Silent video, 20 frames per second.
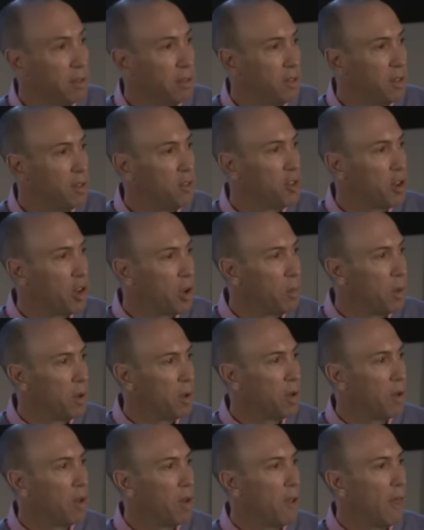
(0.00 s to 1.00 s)

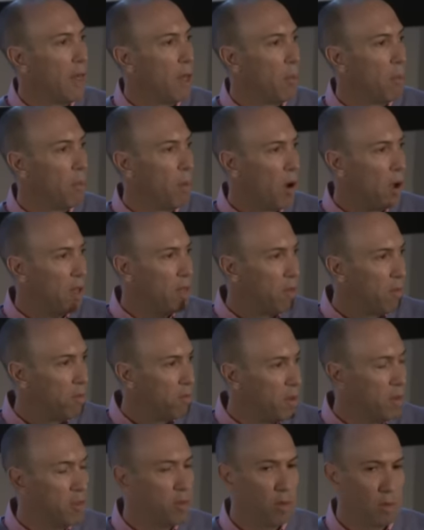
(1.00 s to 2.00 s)
determined by the
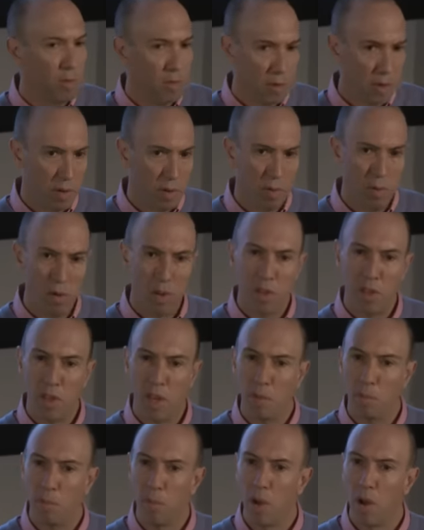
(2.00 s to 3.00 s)
visual field
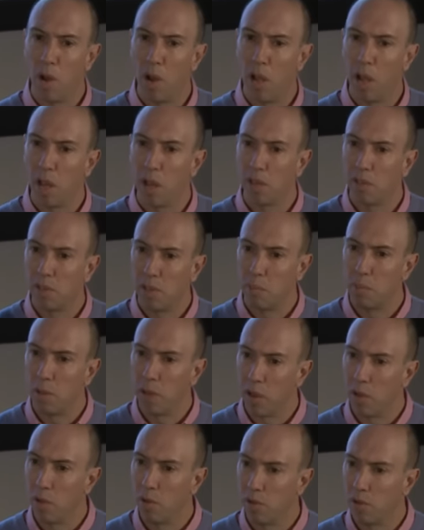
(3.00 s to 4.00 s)
than by
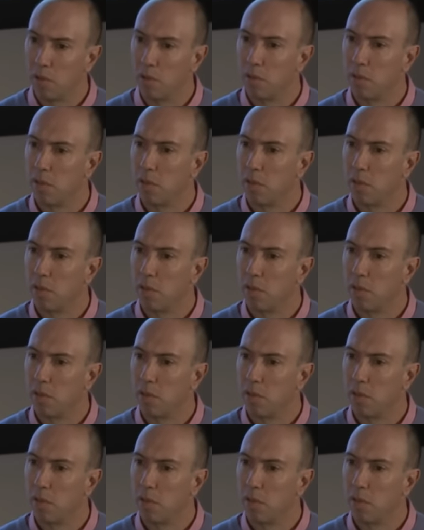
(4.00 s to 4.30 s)
something else,